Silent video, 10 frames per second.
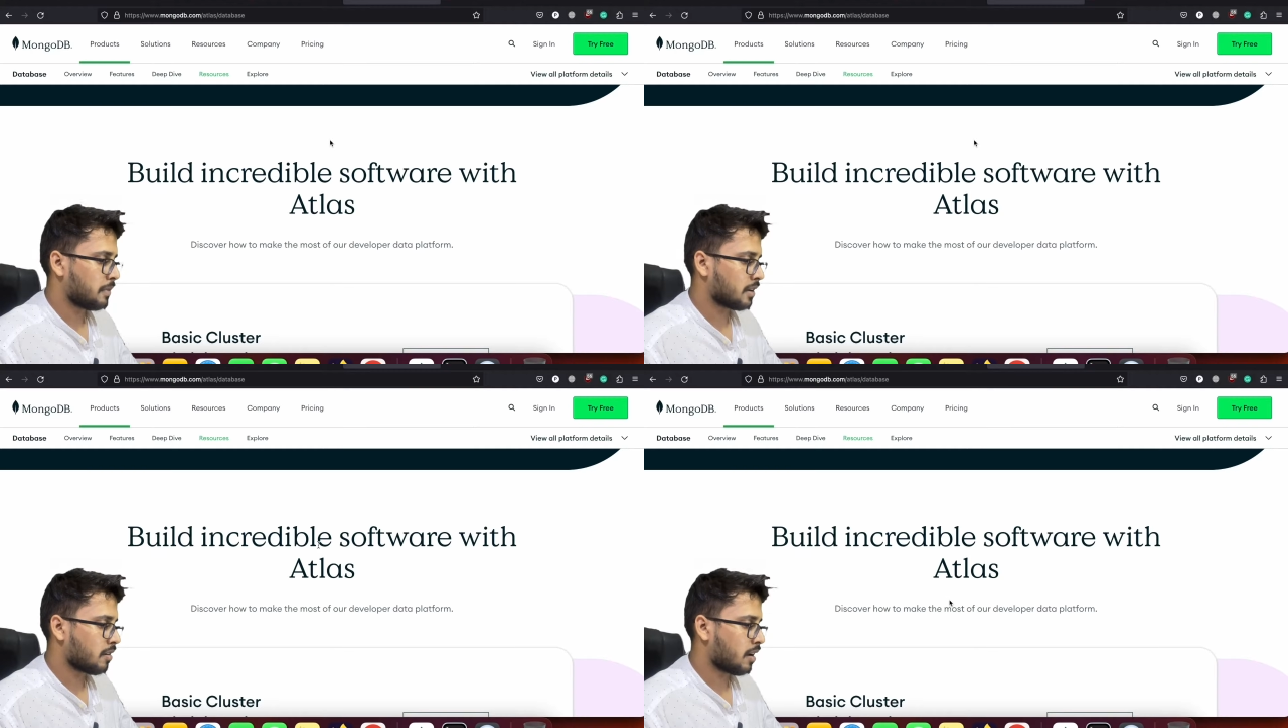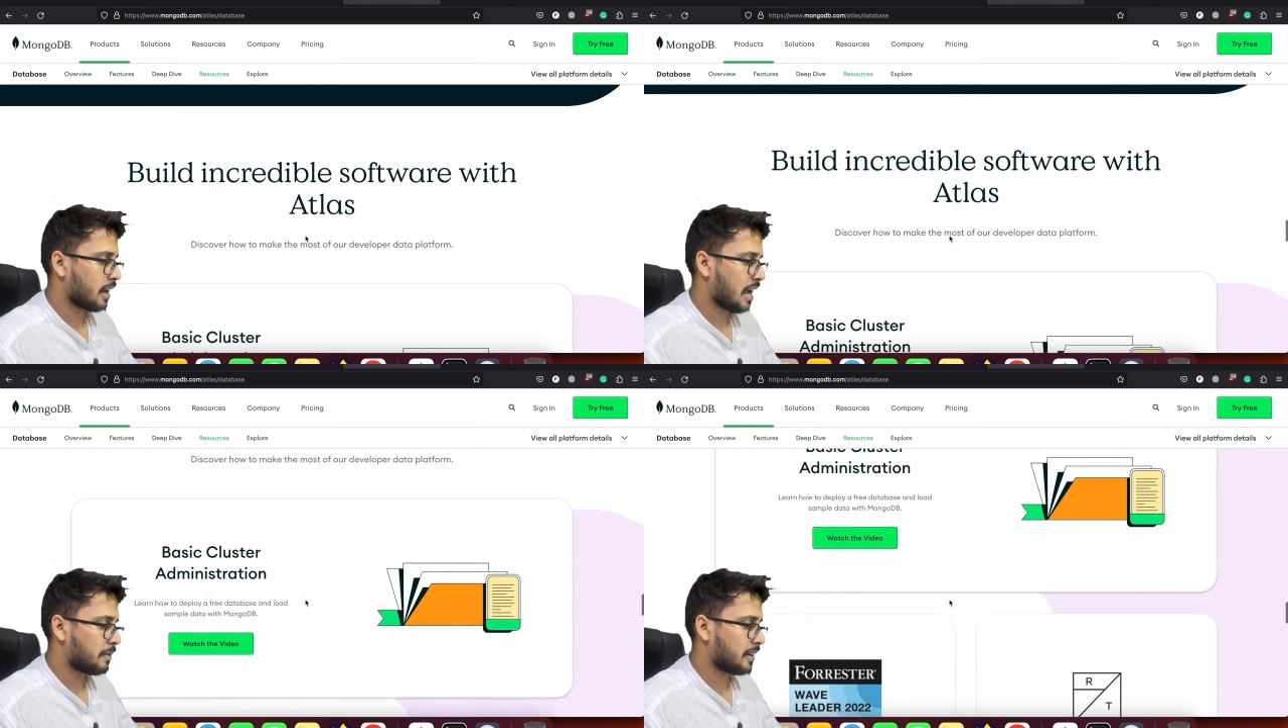but
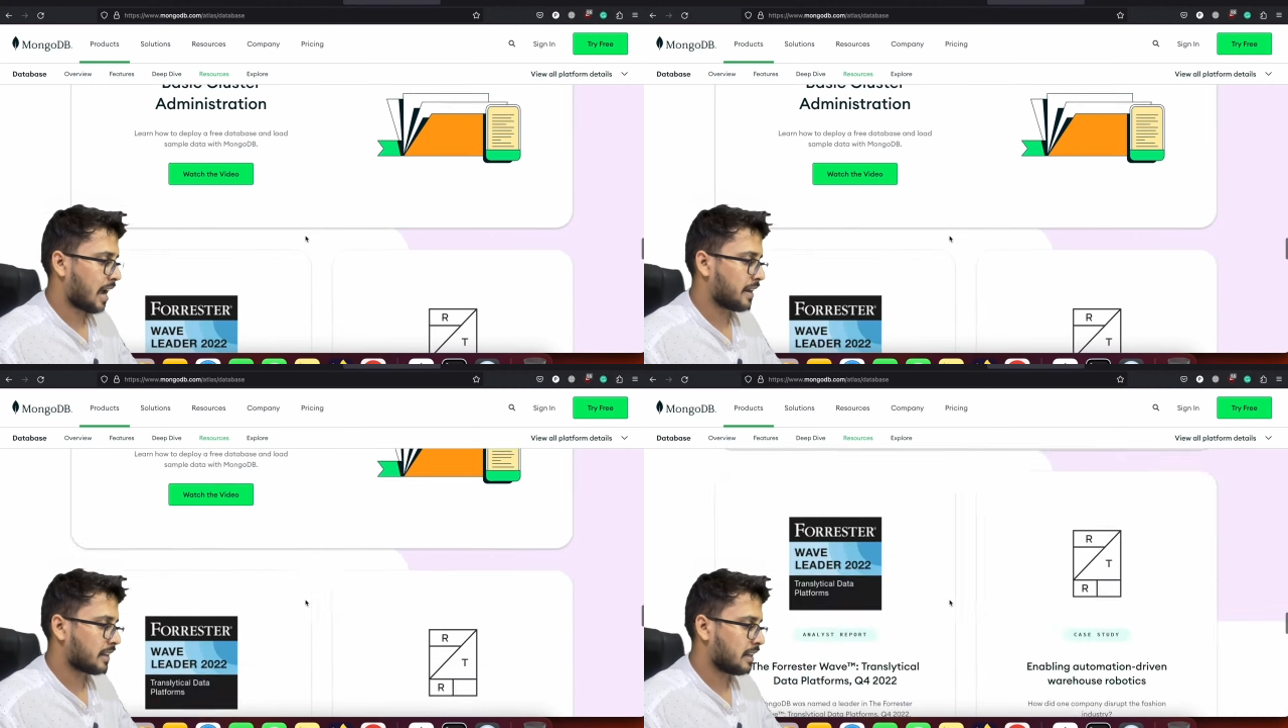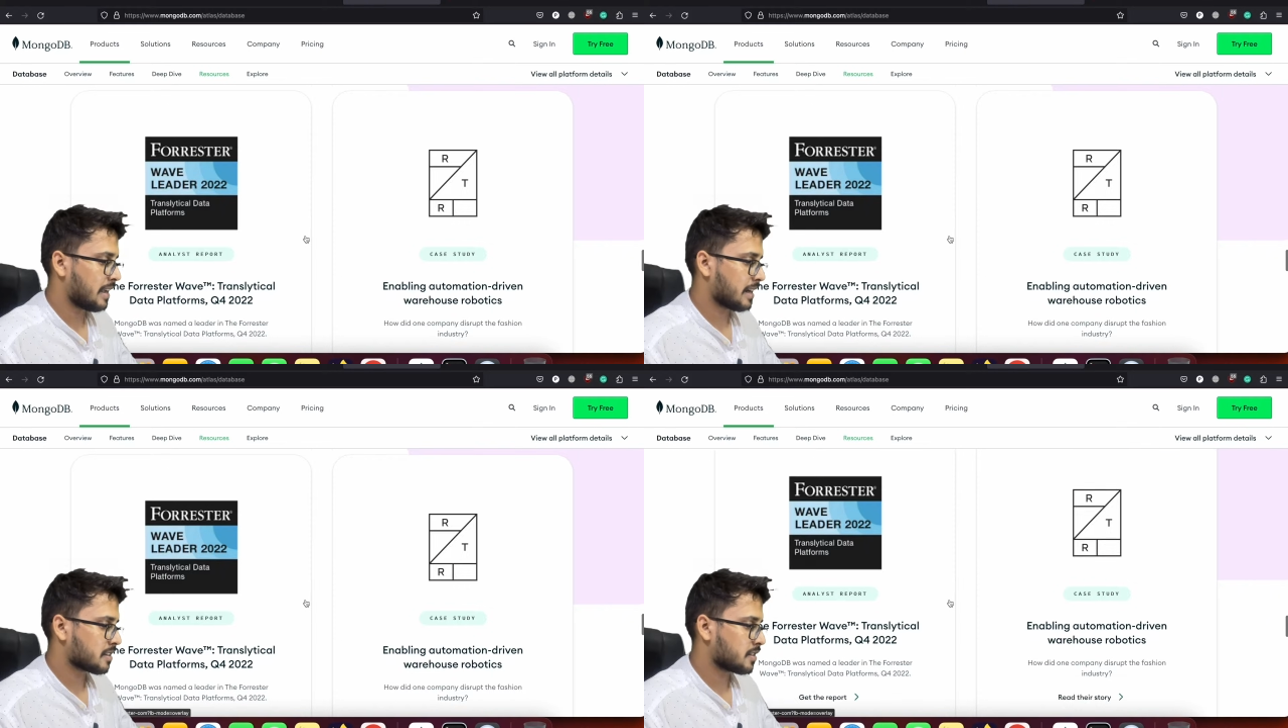not have a
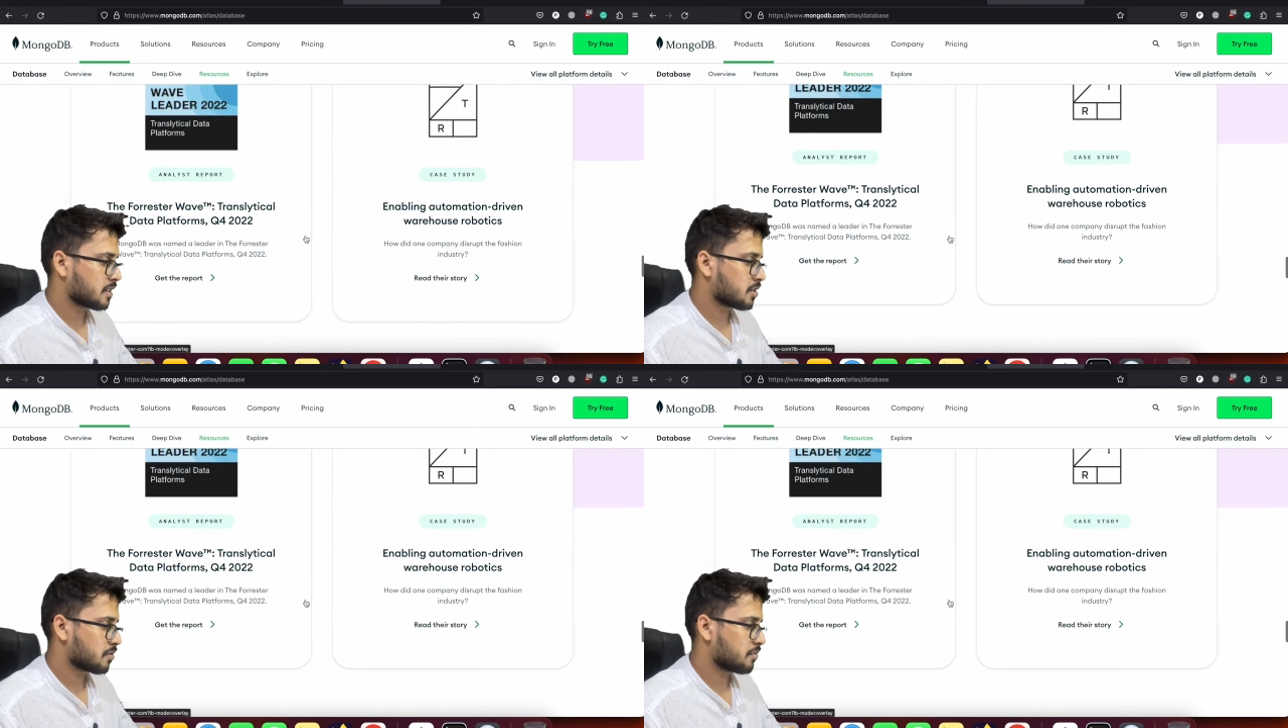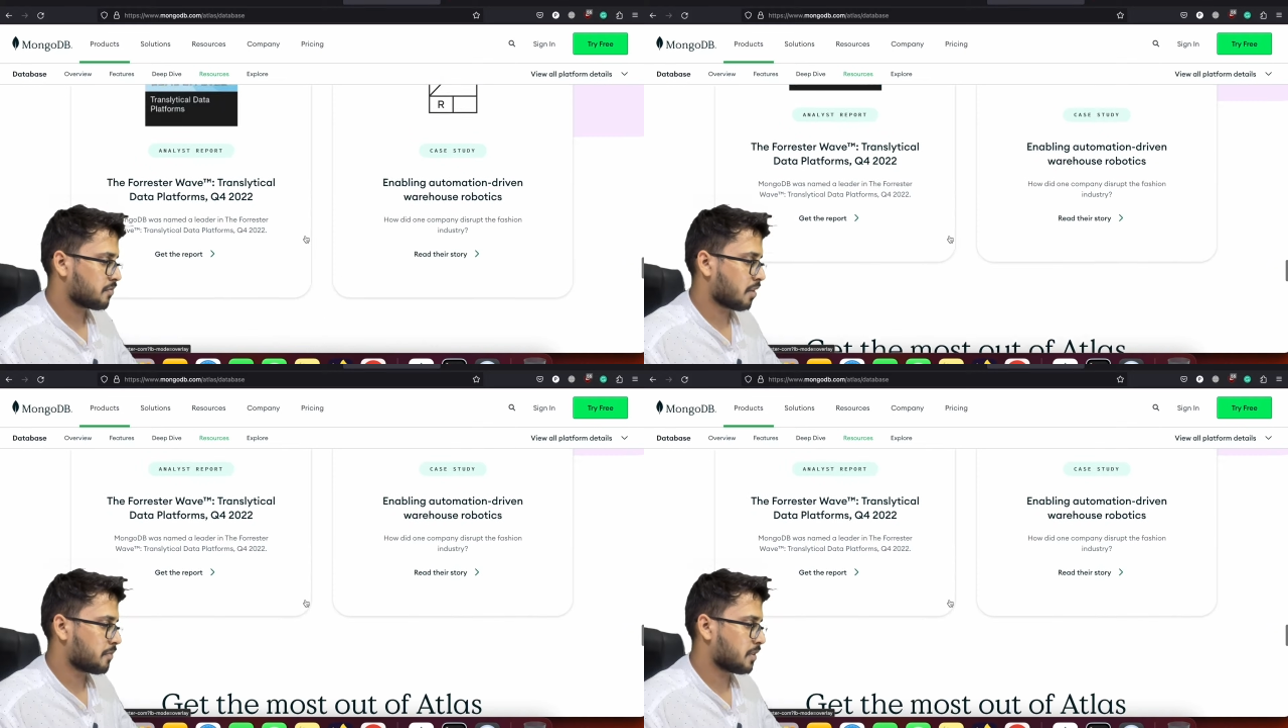directly access
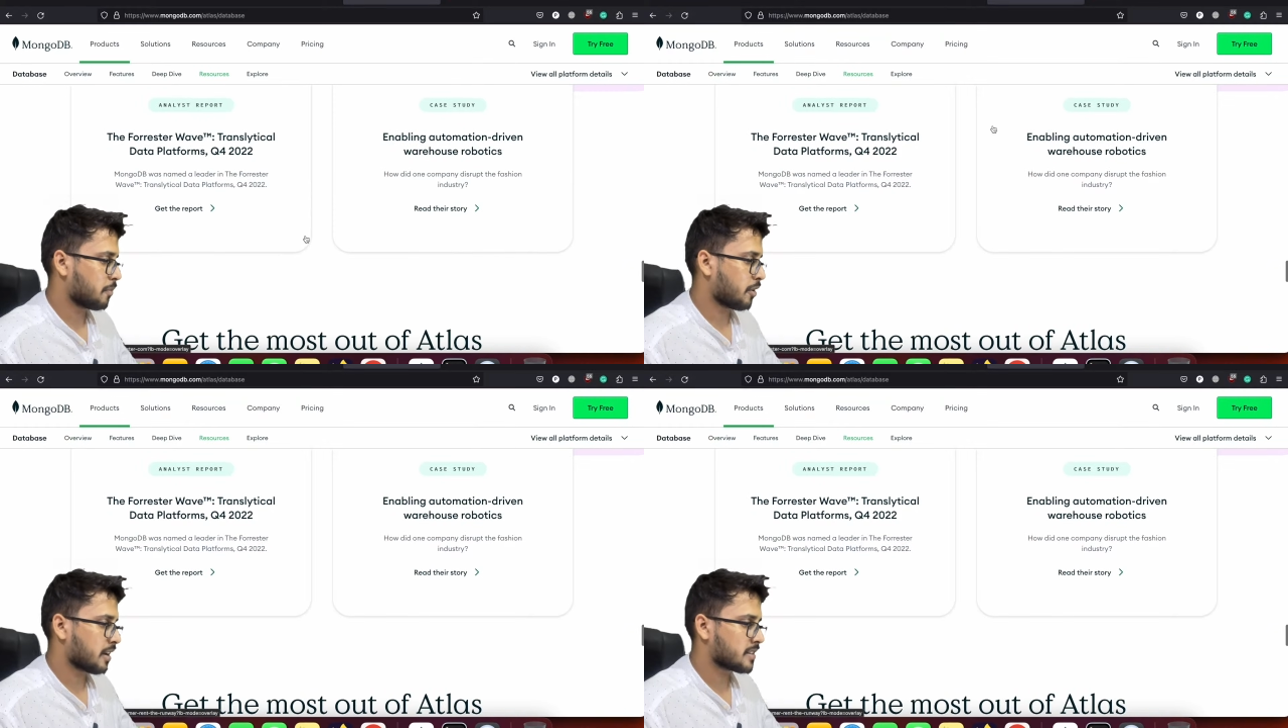from the product